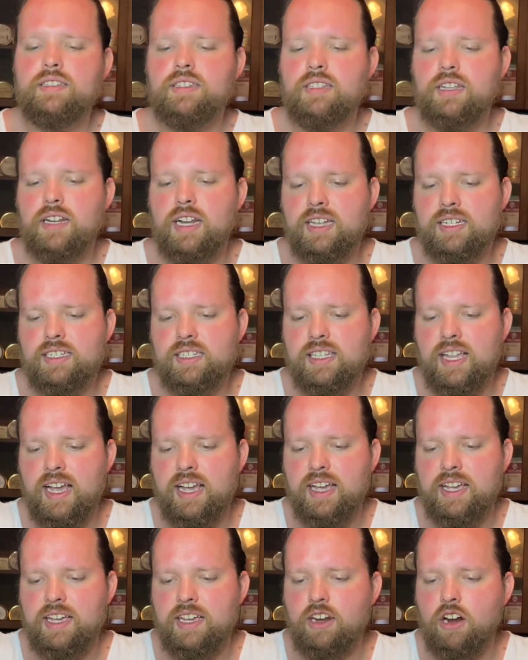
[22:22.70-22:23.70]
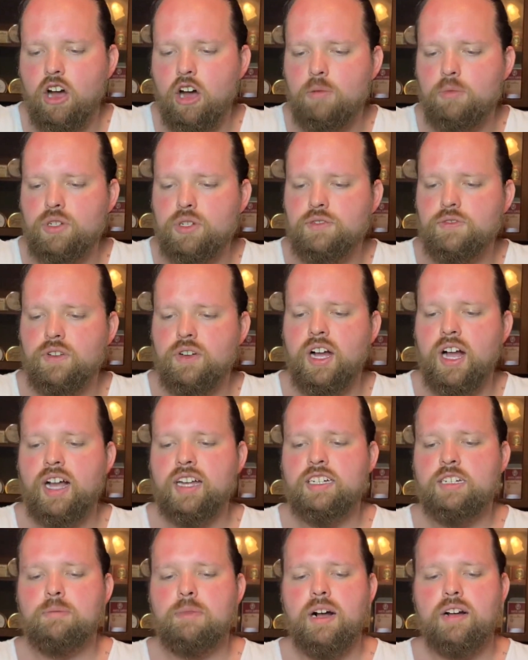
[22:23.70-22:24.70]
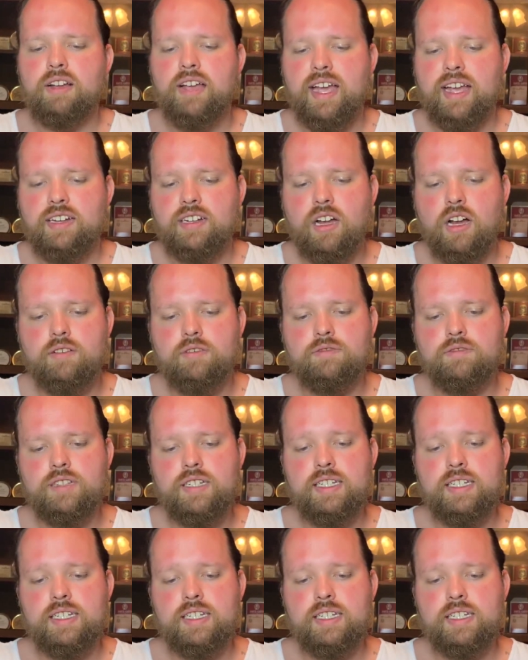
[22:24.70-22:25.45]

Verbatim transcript: The next day, he had almost forgotten about Gandalf.